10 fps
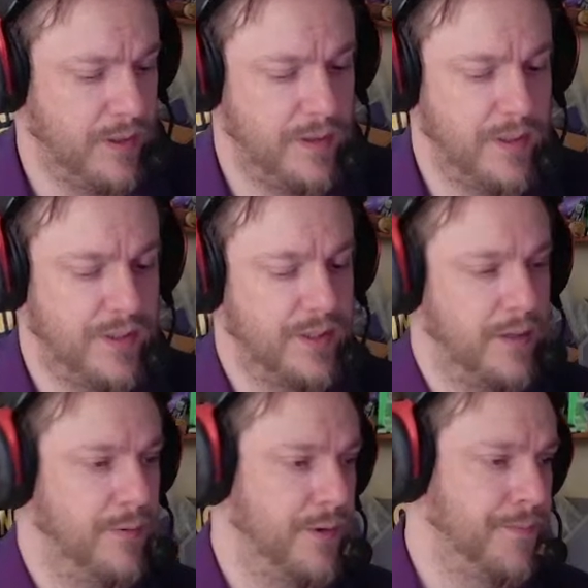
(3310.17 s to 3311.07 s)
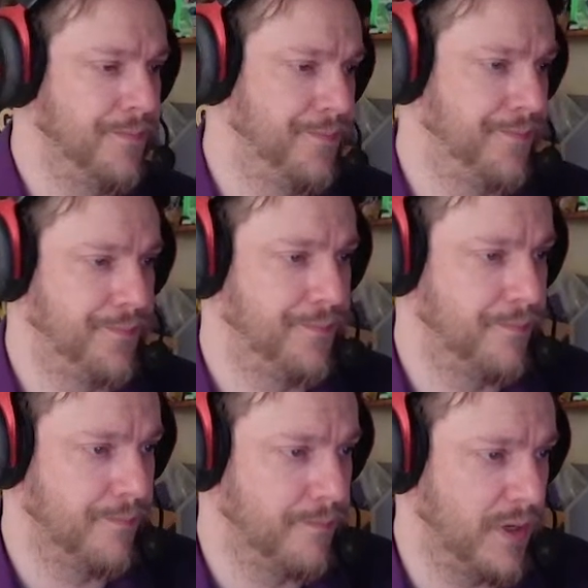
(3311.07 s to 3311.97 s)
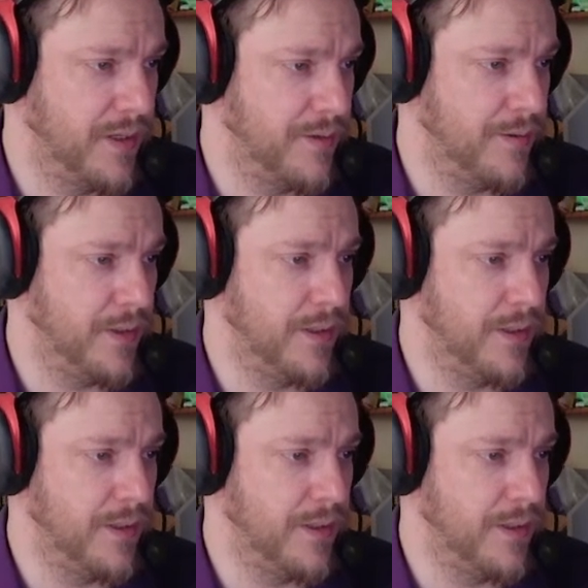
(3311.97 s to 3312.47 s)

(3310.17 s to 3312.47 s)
This anymore. But I do need